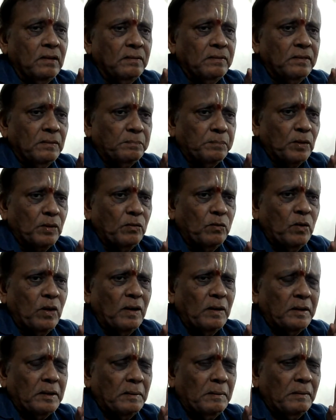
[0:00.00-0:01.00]

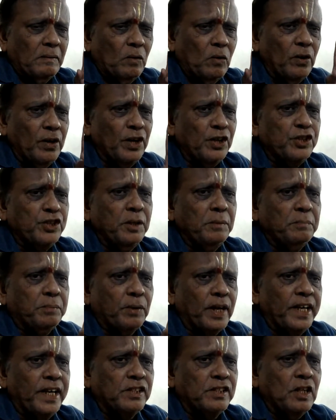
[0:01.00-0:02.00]
the ownership
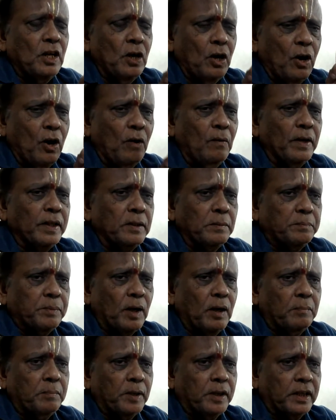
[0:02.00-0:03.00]
rights over the
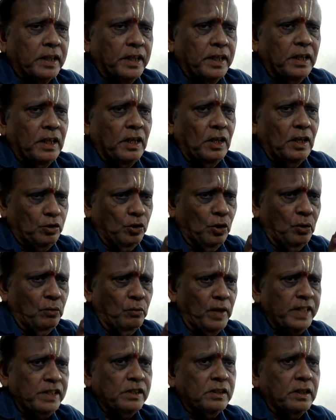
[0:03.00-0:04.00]
property should
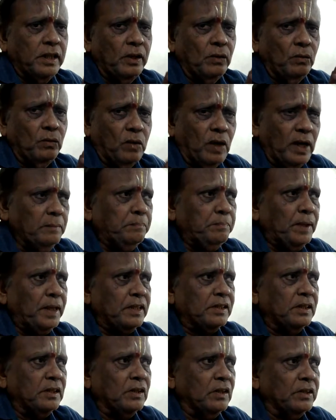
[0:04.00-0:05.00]
vest in one
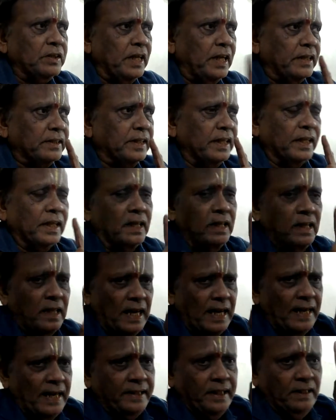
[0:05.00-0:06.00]
person or the other
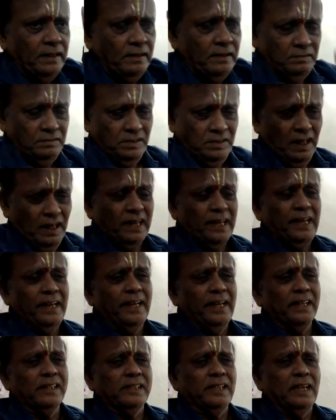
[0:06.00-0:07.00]
at the
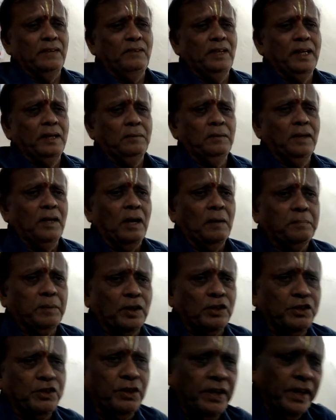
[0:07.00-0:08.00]
earliest available
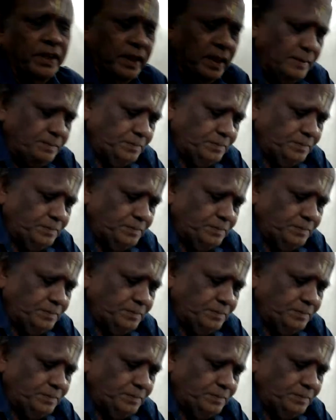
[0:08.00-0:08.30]
opportunity.